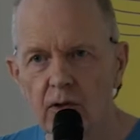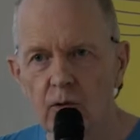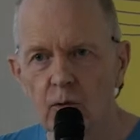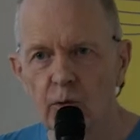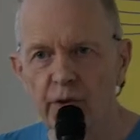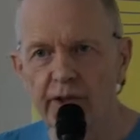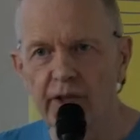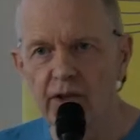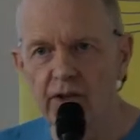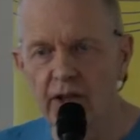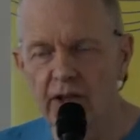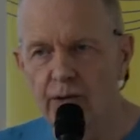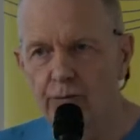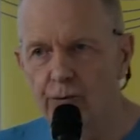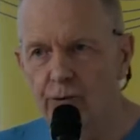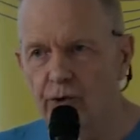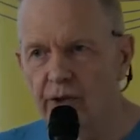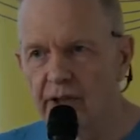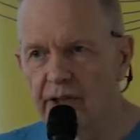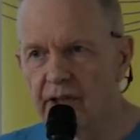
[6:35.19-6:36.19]
We can run them
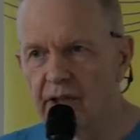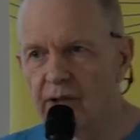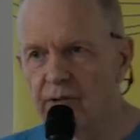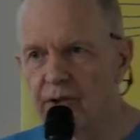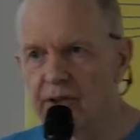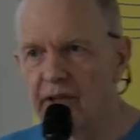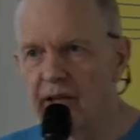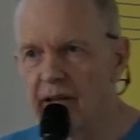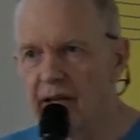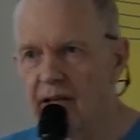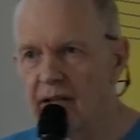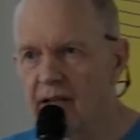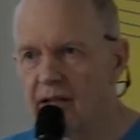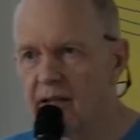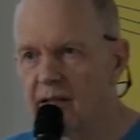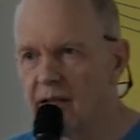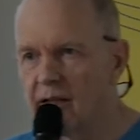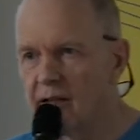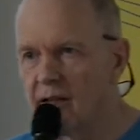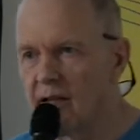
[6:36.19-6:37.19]
for an, a day
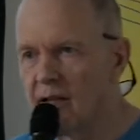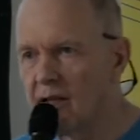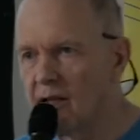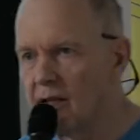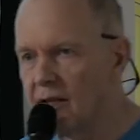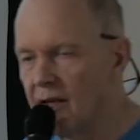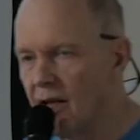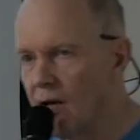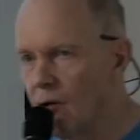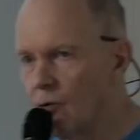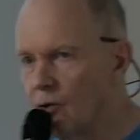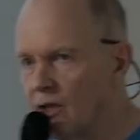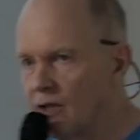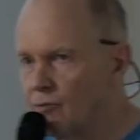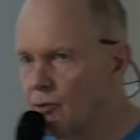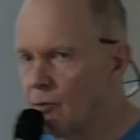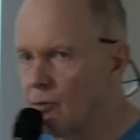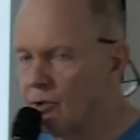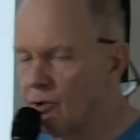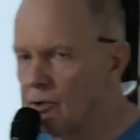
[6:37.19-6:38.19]
and uh, an hour if
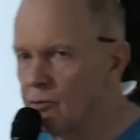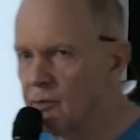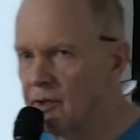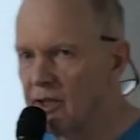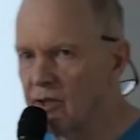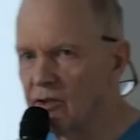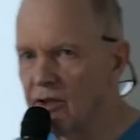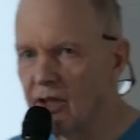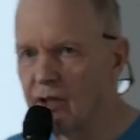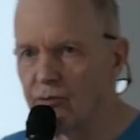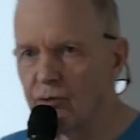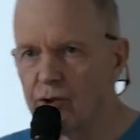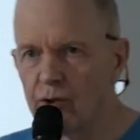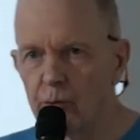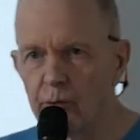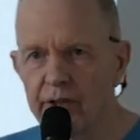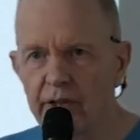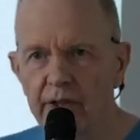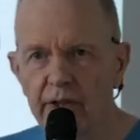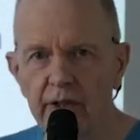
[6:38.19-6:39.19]
we want to. We can run it for a
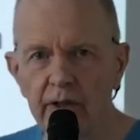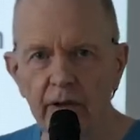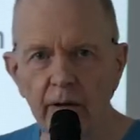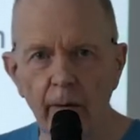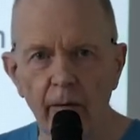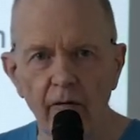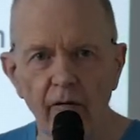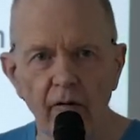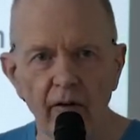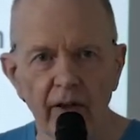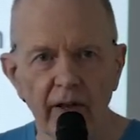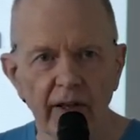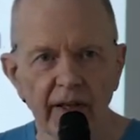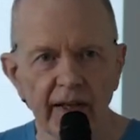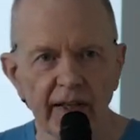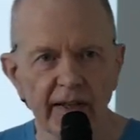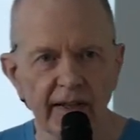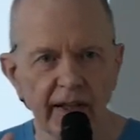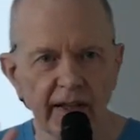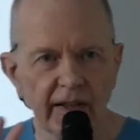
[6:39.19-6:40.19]
week.
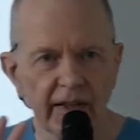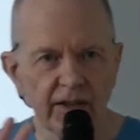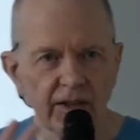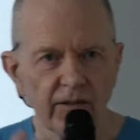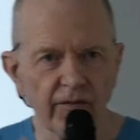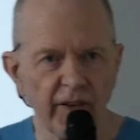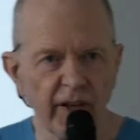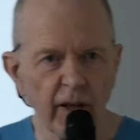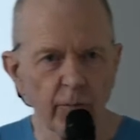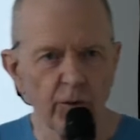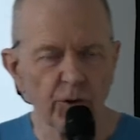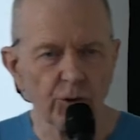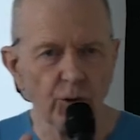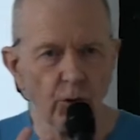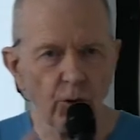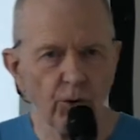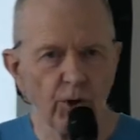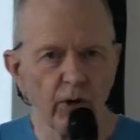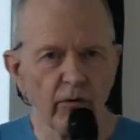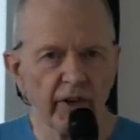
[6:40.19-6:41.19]
It, it's available to
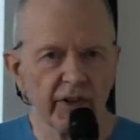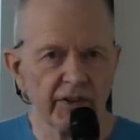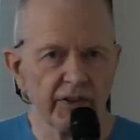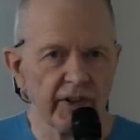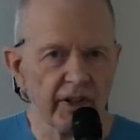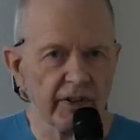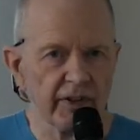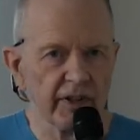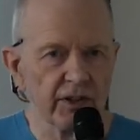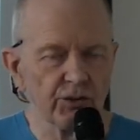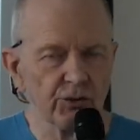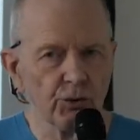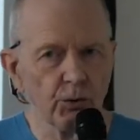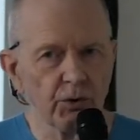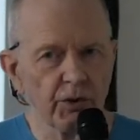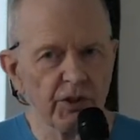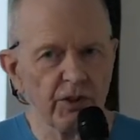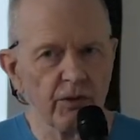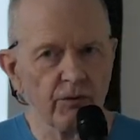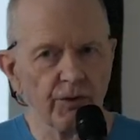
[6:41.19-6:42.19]
all of us here. There is no
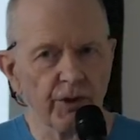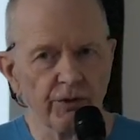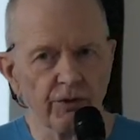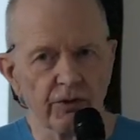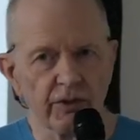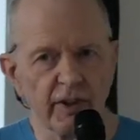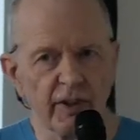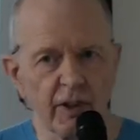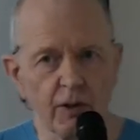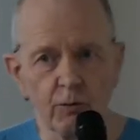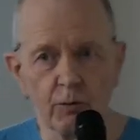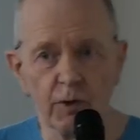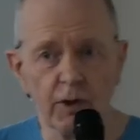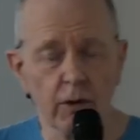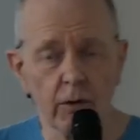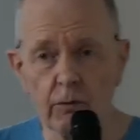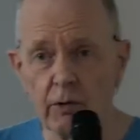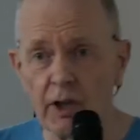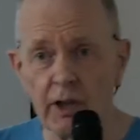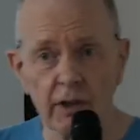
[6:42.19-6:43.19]
reason for us to say that we,
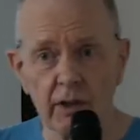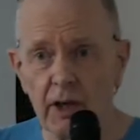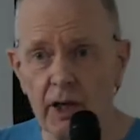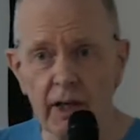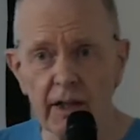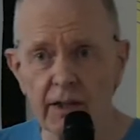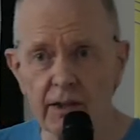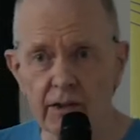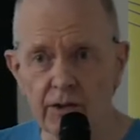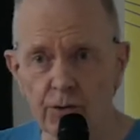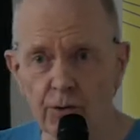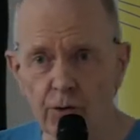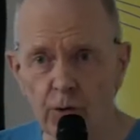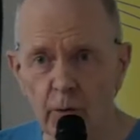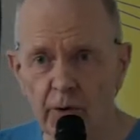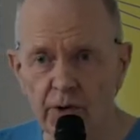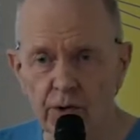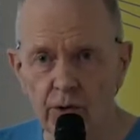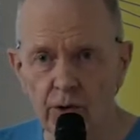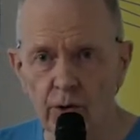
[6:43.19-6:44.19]
I, I don't know
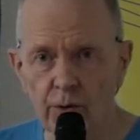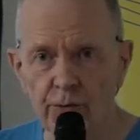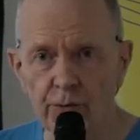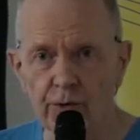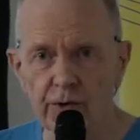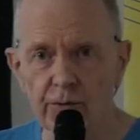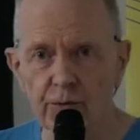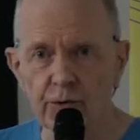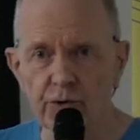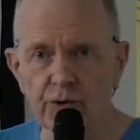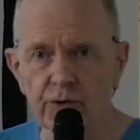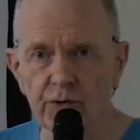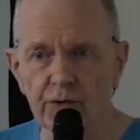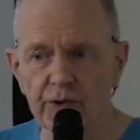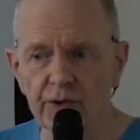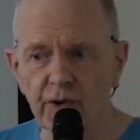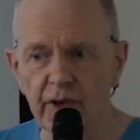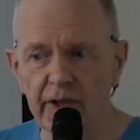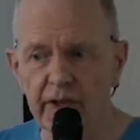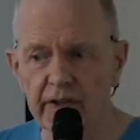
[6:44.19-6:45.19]
where to go for, for
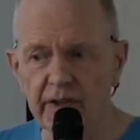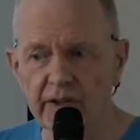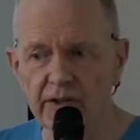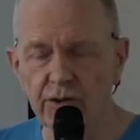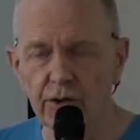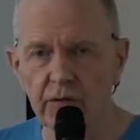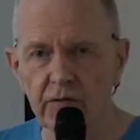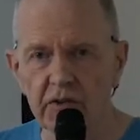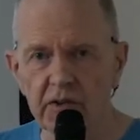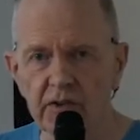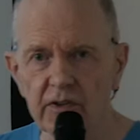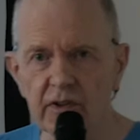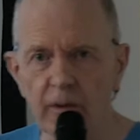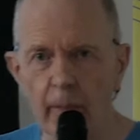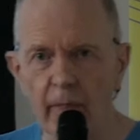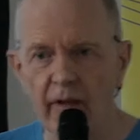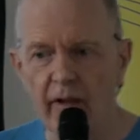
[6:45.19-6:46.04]
running these services